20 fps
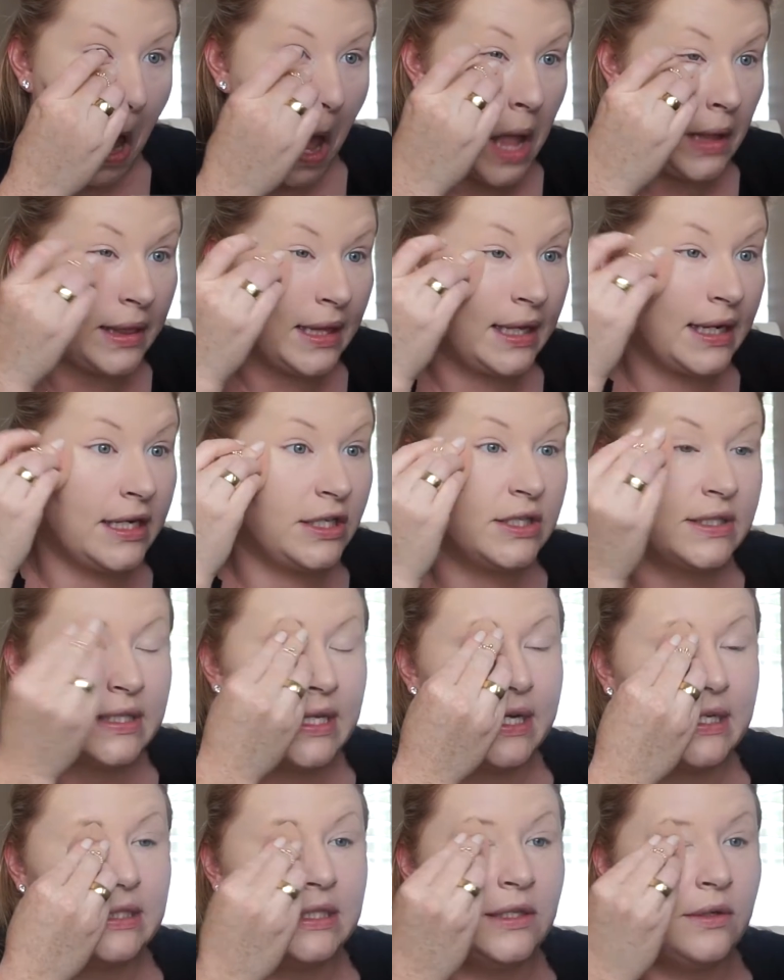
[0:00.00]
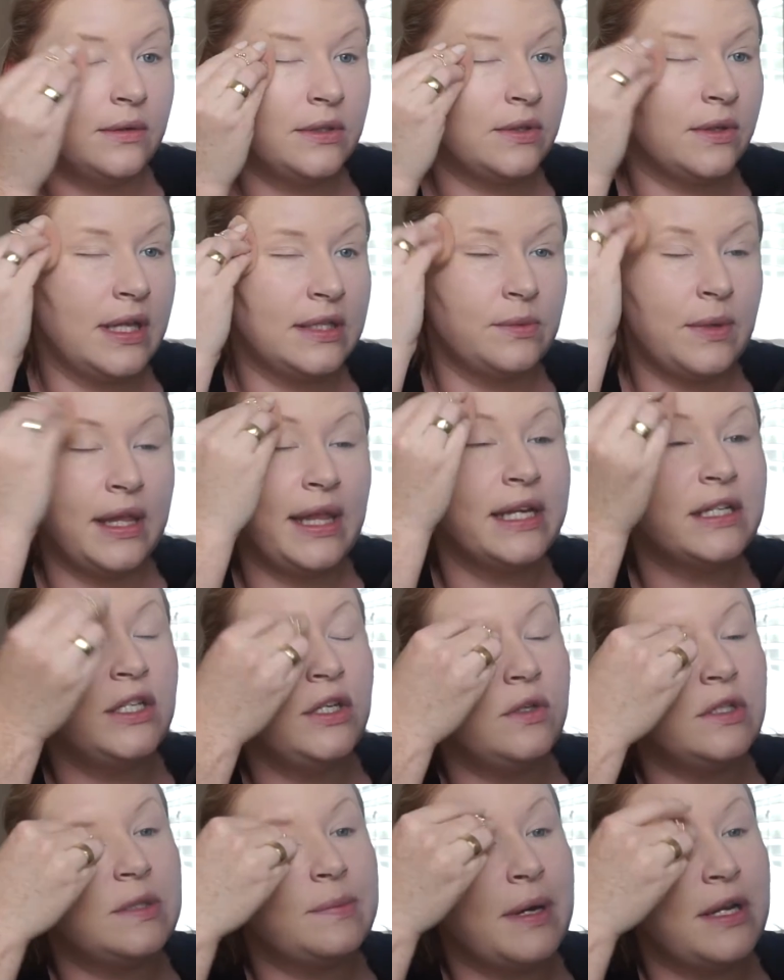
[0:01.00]
And then I just like to, so that's why I like
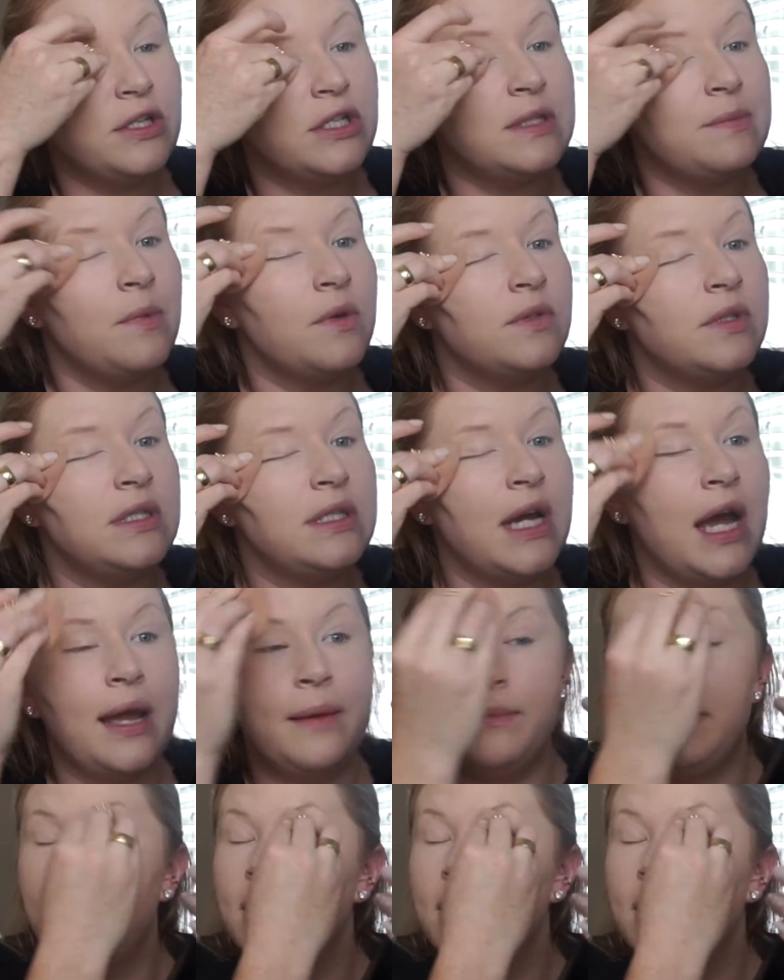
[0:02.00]
to use sponges most of the time,